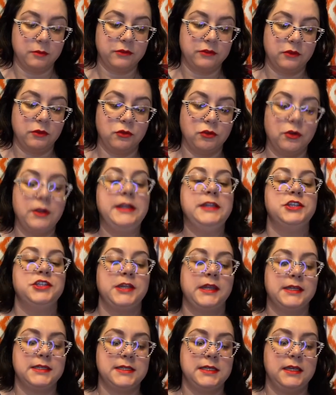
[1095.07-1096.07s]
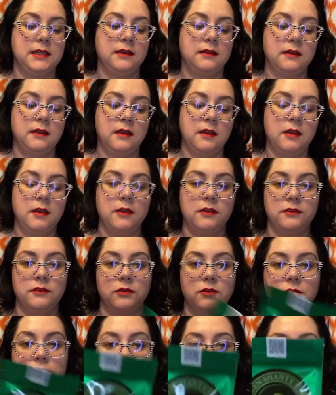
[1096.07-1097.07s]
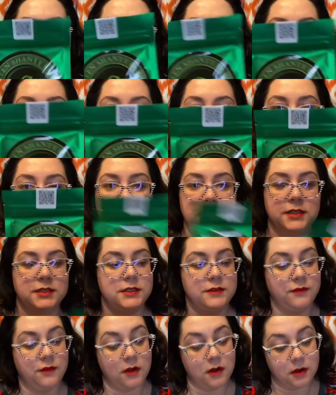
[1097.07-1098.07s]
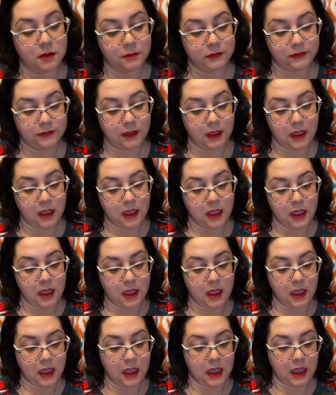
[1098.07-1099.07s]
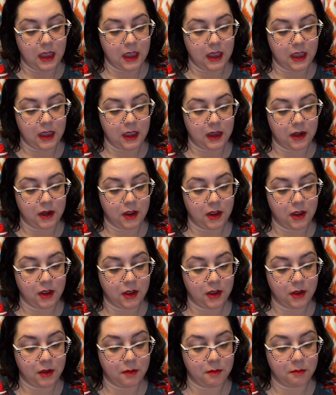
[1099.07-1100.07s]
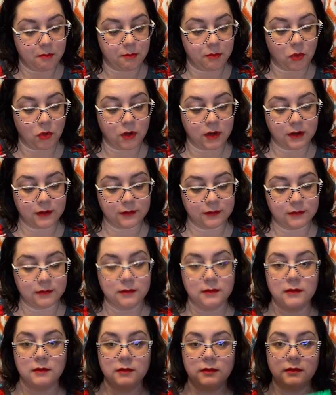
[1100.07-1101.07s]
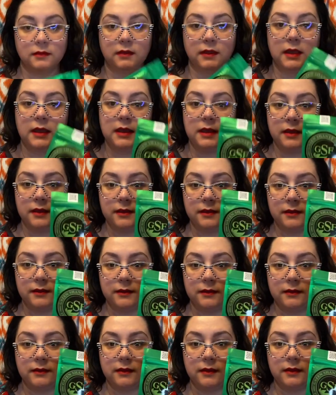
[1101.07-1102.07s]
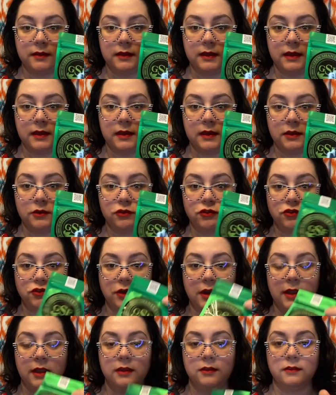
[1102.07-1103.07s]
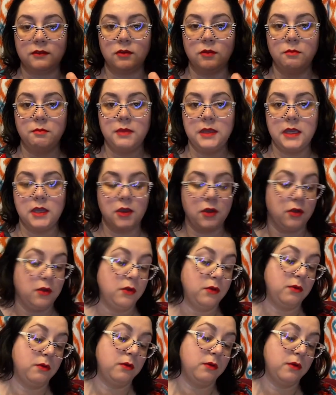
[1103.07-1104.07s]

So Green Shanty. So Green Shanty Farms. And Borx is the strain. So B-O-A-X.